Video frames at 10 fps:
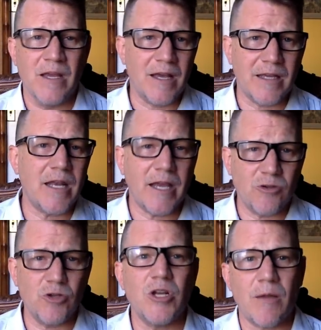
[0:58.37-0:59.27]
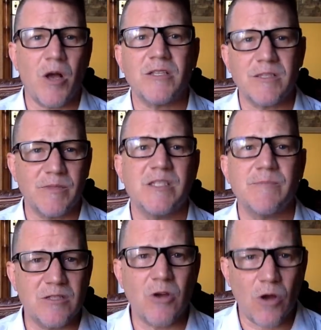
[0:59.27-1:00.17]
Again, I could not possibly
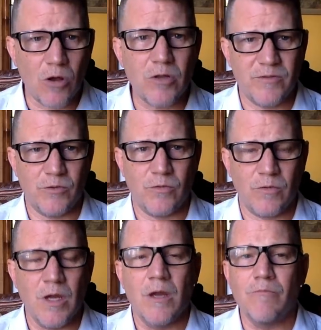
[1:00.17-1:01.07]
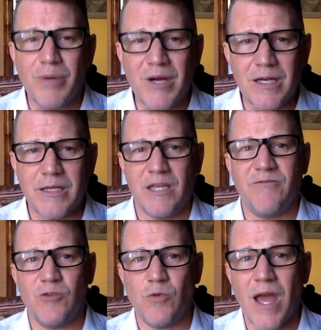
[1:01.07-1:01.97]
speak to all of you, but
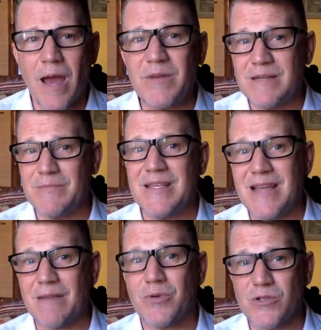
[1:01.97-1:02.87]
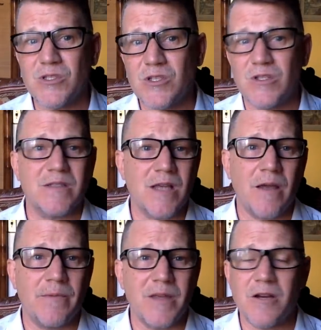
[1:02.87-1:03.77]
if you happen to be that person that's
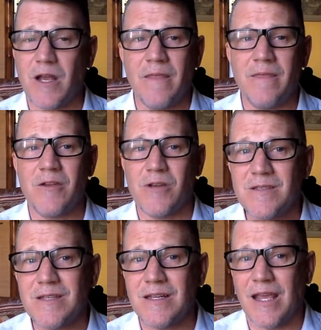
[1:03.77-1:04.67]
out there and there isn't